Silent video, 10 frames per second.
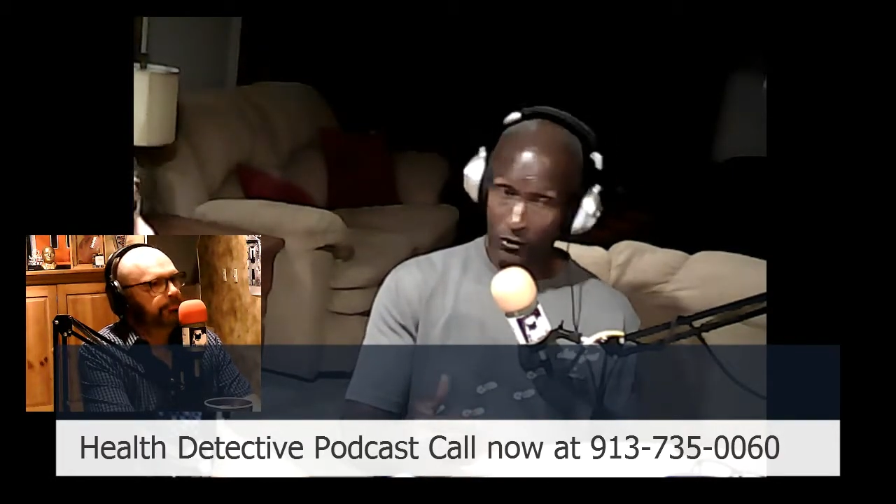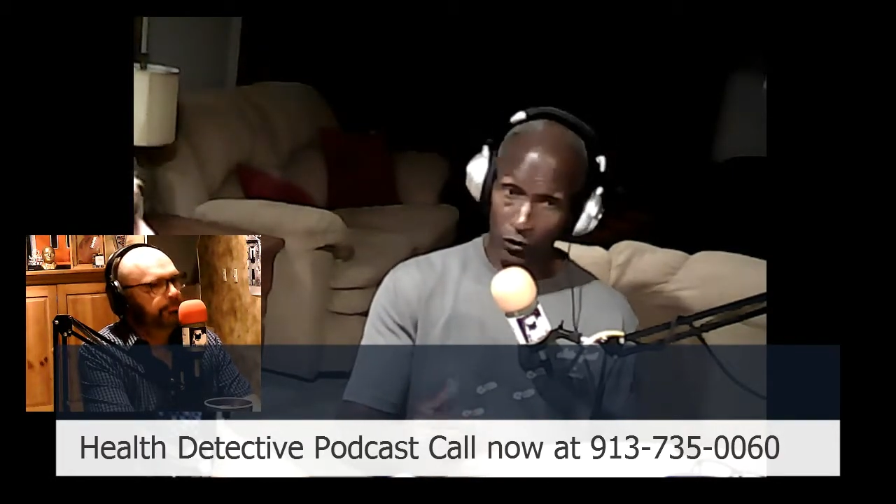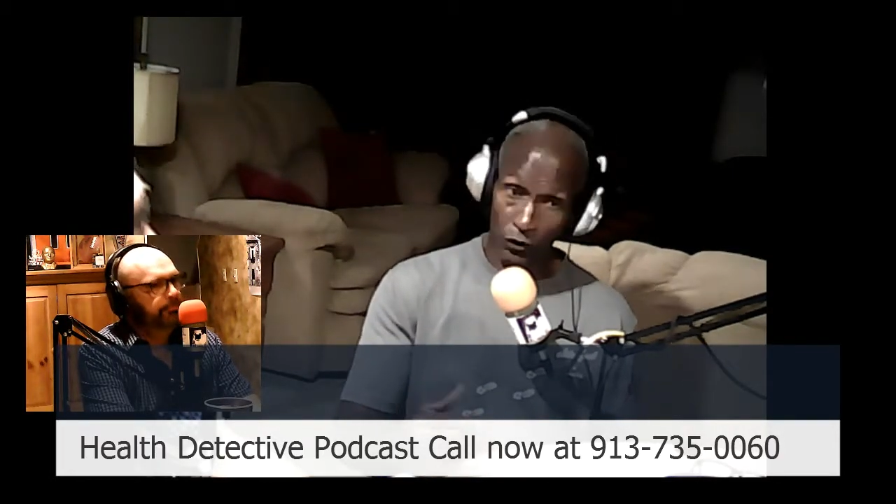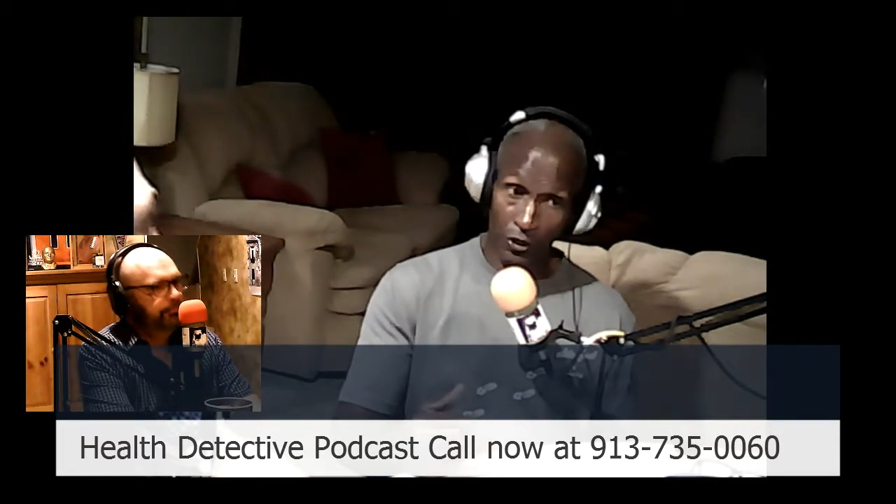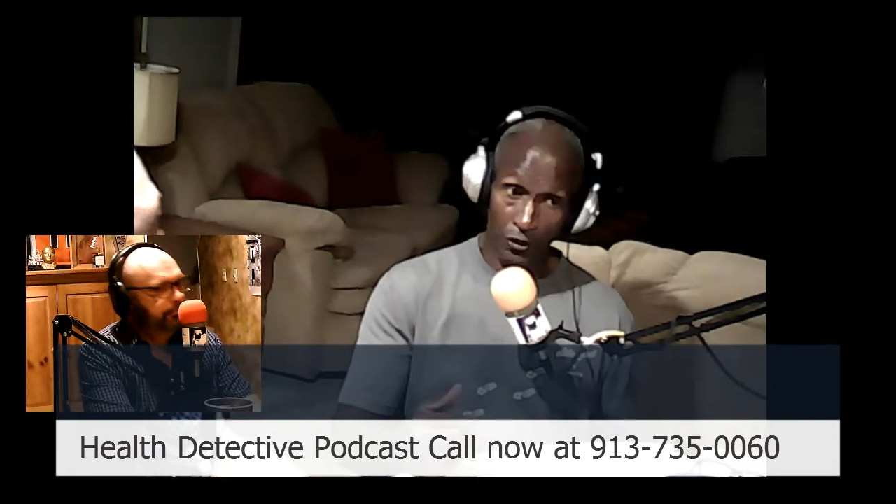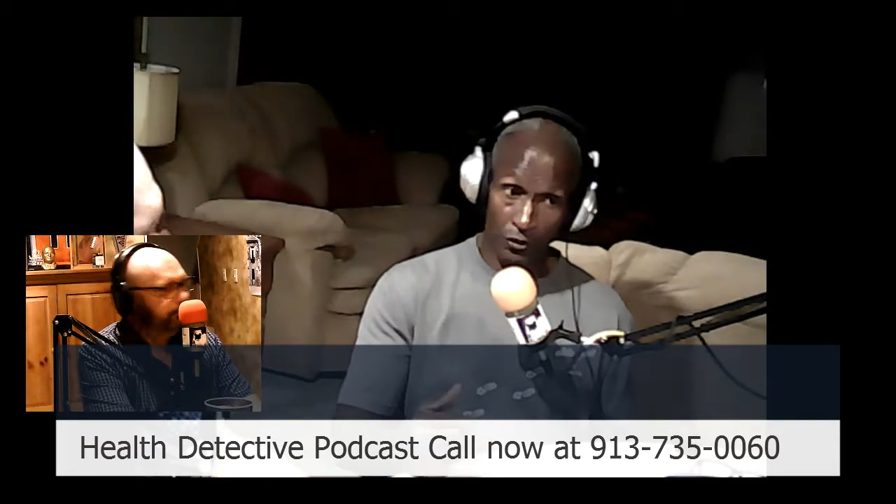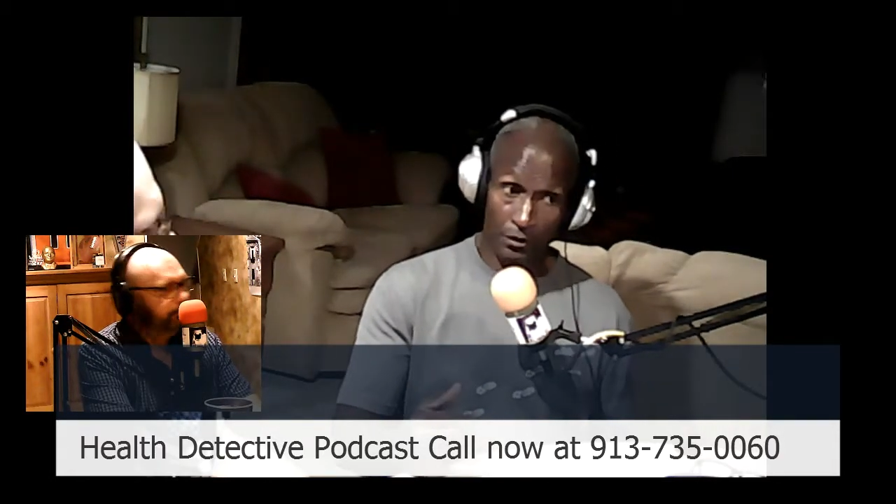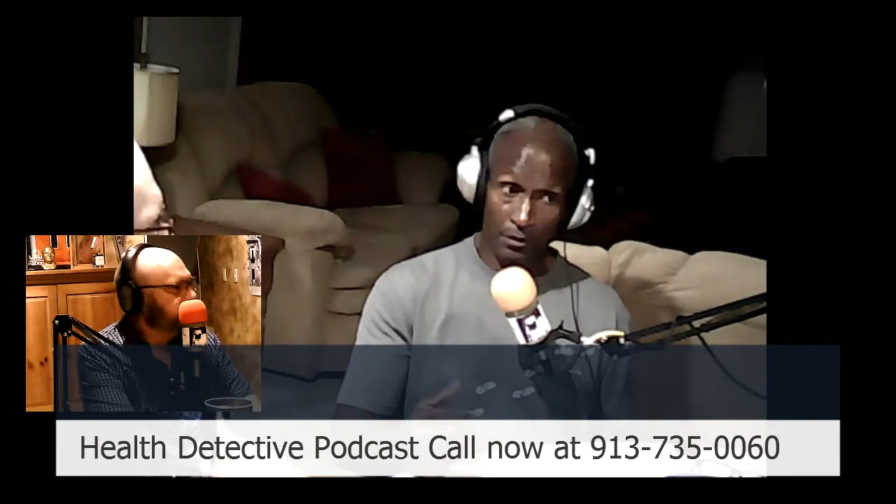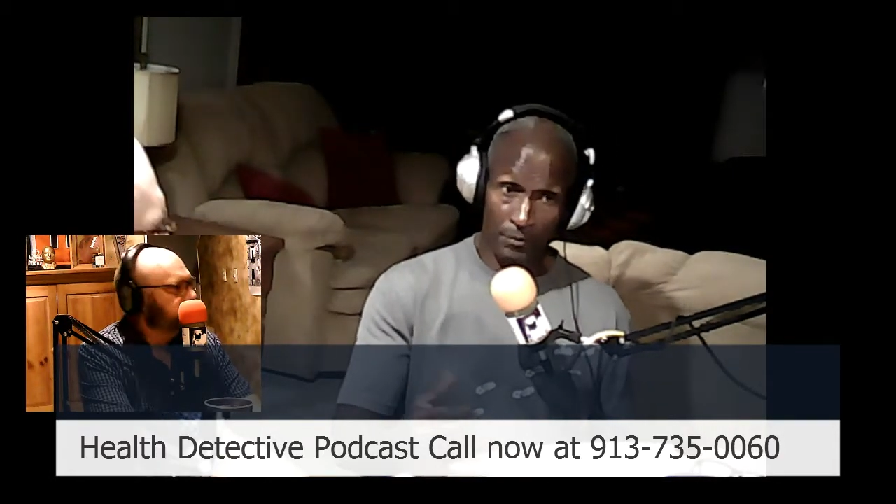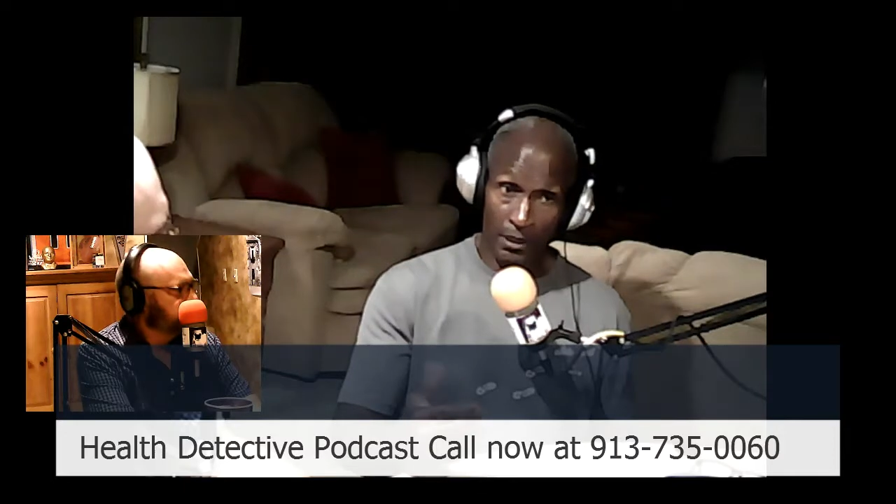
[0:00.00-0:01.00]
so you can use
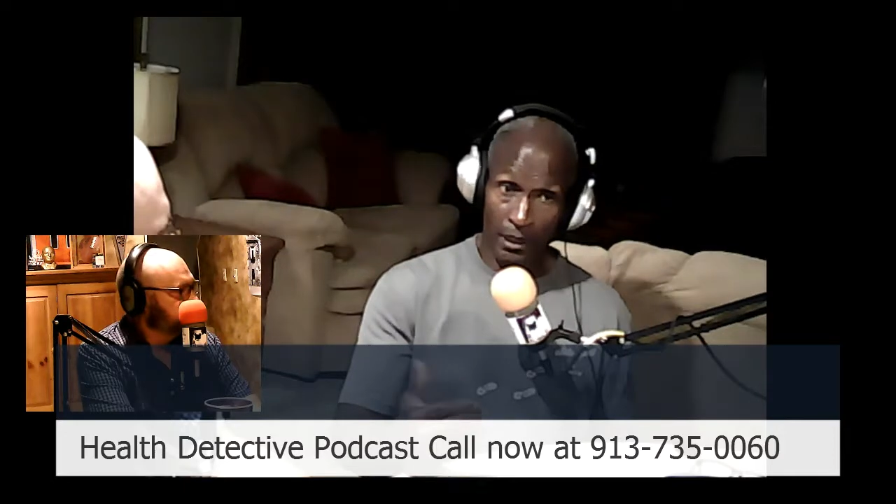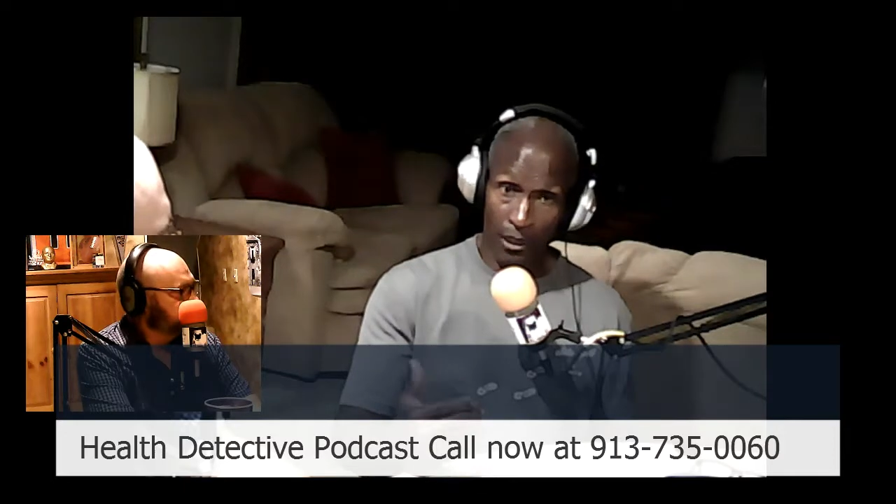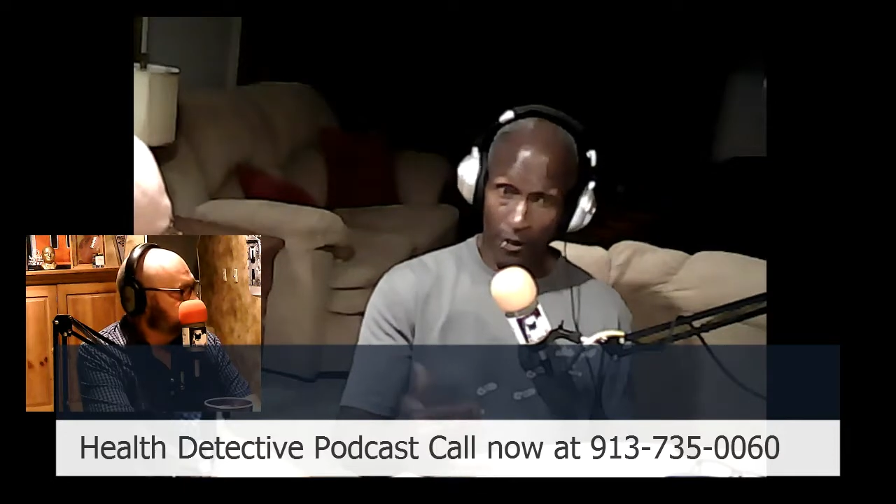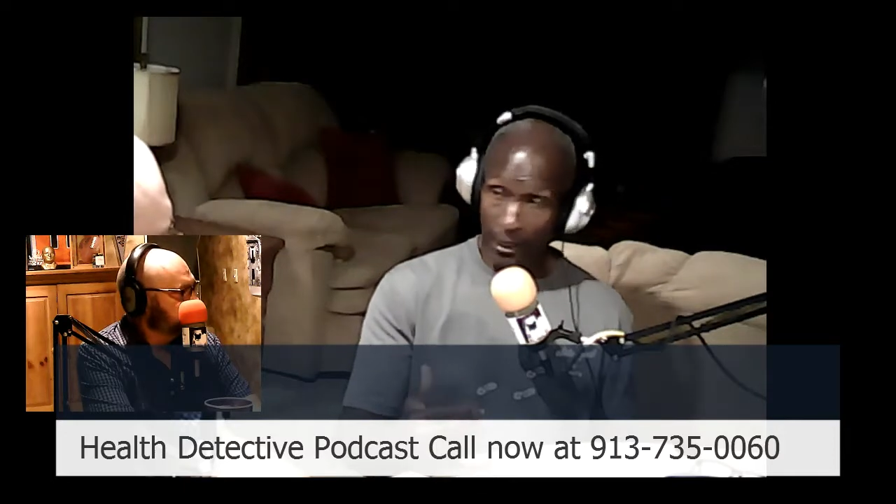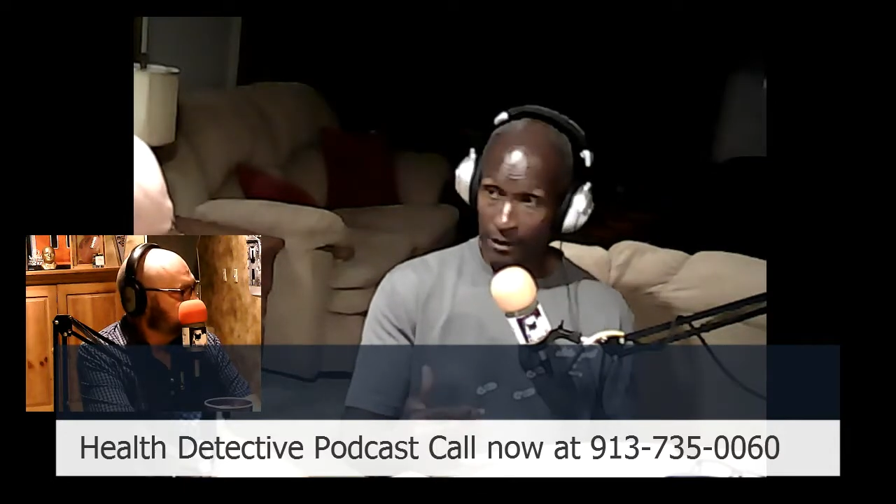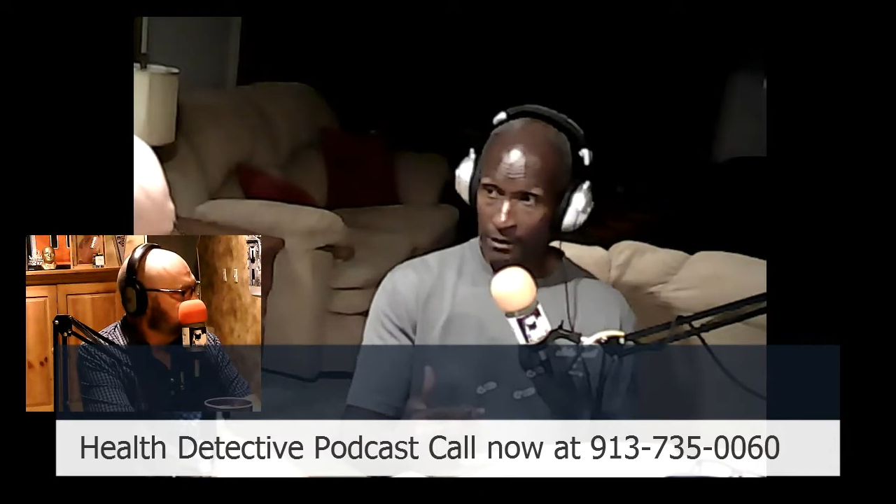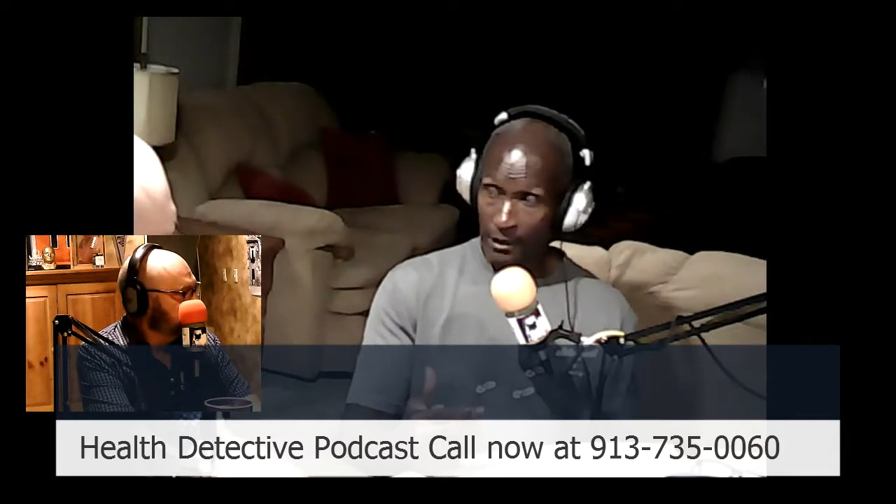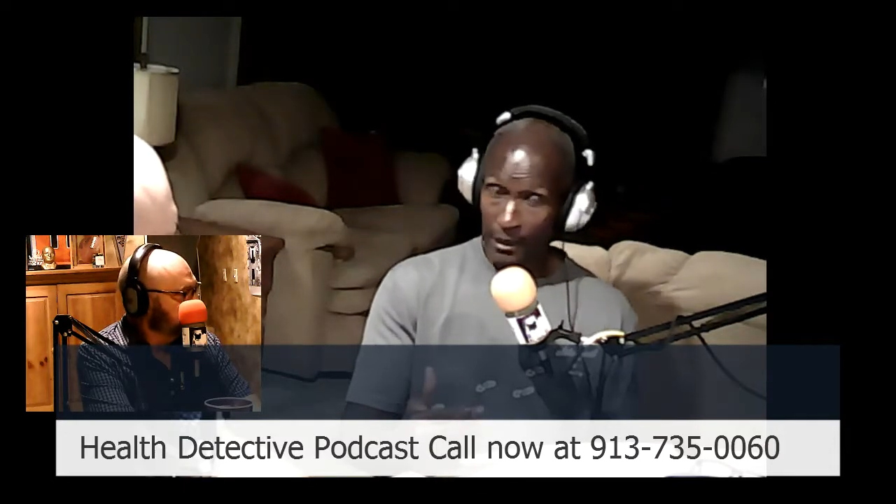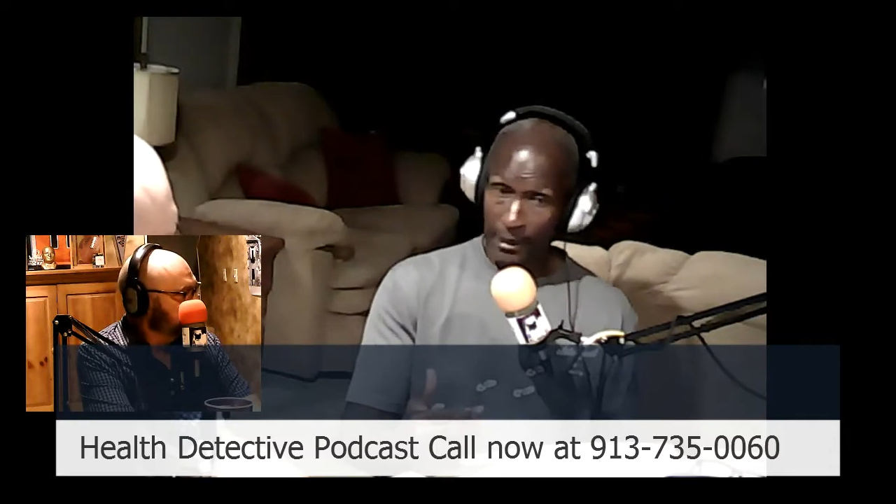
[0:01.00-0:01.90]
some TRX